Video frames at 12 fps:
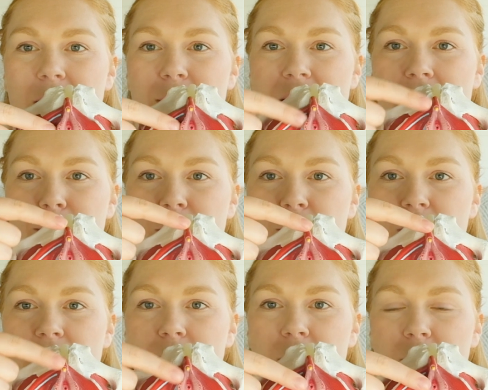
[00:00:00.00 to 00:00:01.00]
bit up
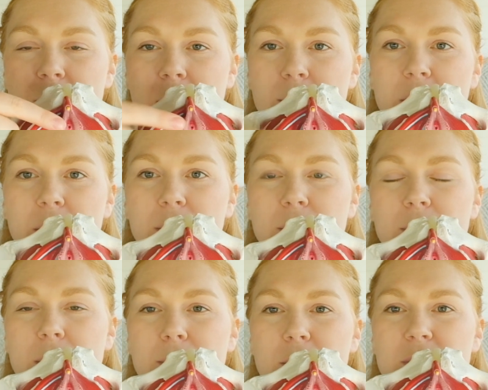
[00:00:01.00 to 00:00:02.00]
towards the pubic bone,
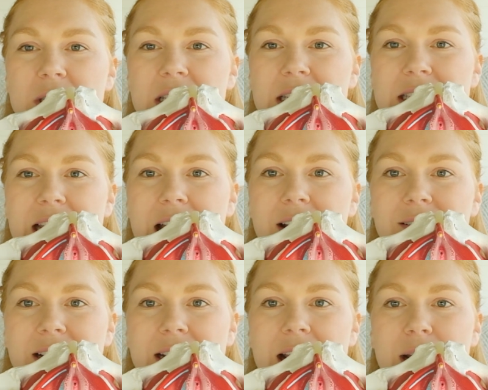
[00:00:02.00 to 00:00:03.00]
but mostly
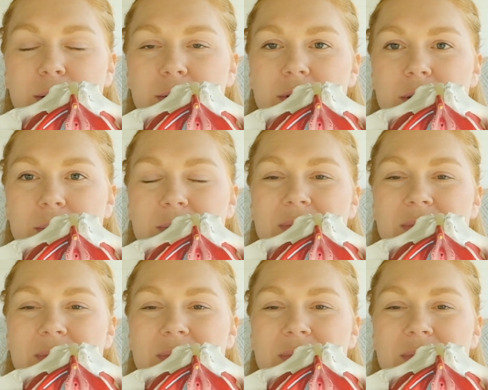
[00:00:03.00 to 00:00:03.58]
down and out.